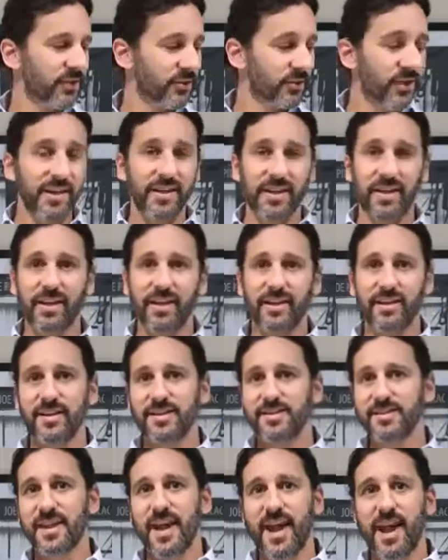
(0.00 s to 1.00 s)
Dry needling
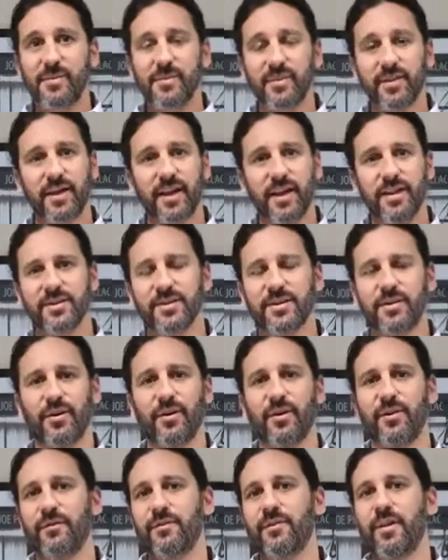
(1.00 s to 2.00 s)
is the application
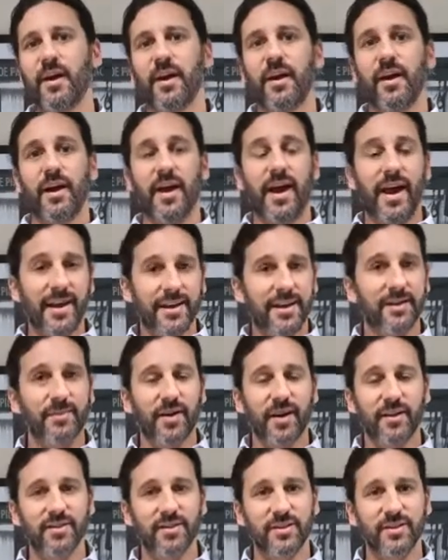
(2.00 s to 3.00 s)
of
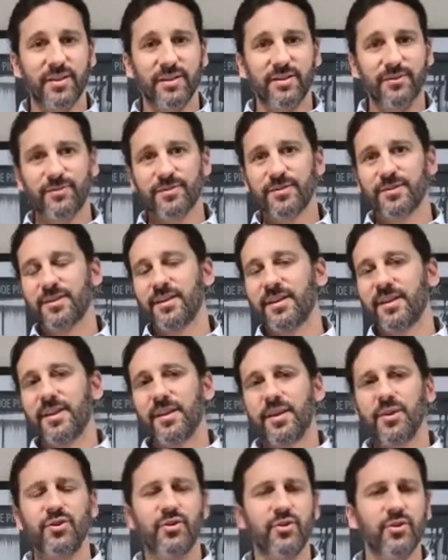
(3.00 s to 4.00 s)
acupuncture needles
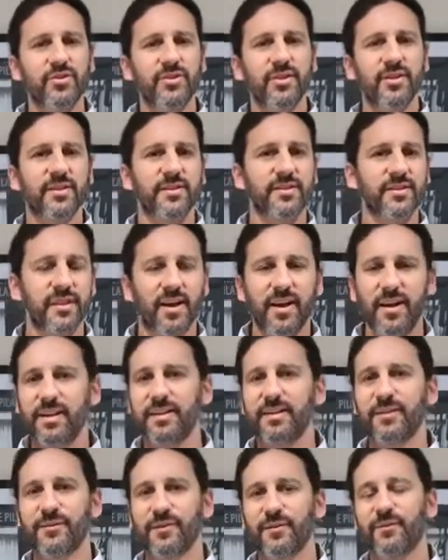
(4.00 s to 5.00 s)
used in a
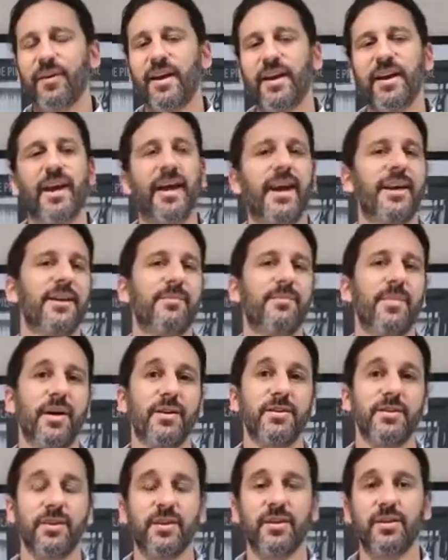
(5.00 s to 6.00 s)
slightly different way to
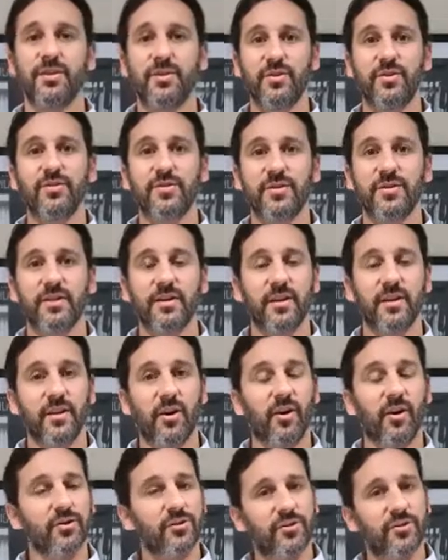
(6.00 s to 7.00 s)
acupuncture, used
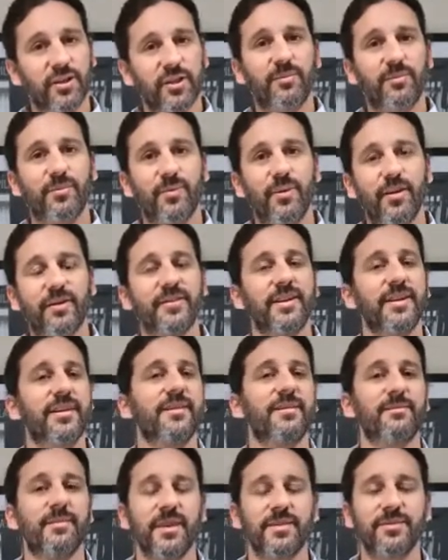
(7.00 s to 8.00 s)
on trigger points
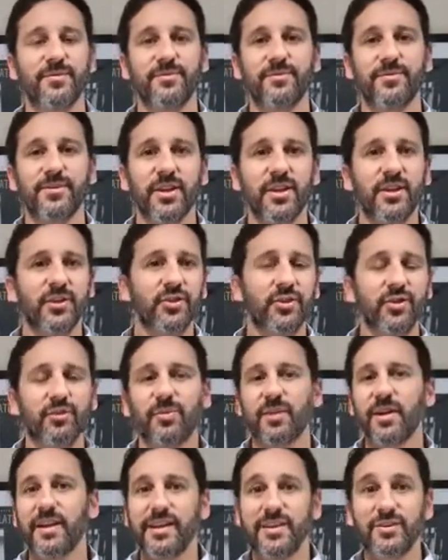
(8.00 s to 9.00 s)
in the muscles to
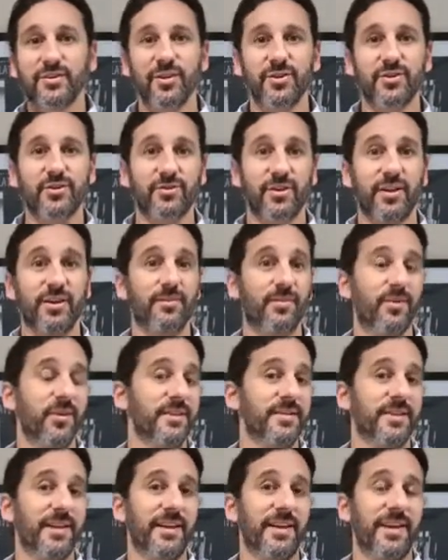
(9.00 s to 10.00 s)
release those trigger
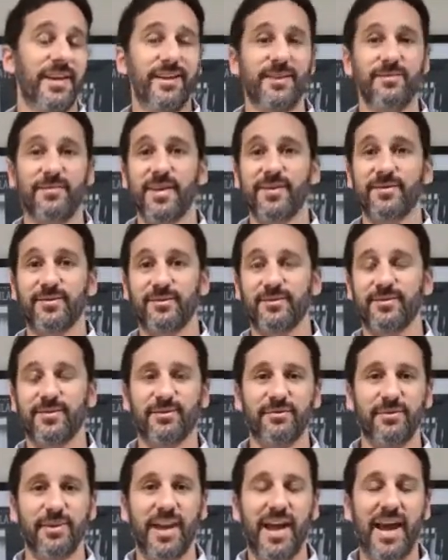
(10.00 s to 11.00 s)
points and get the muscles
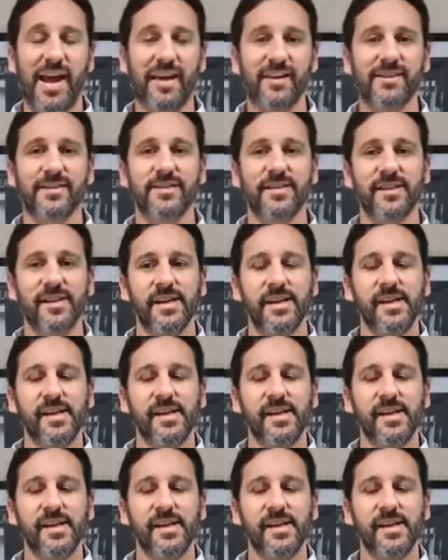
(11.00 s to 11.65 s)
to relax.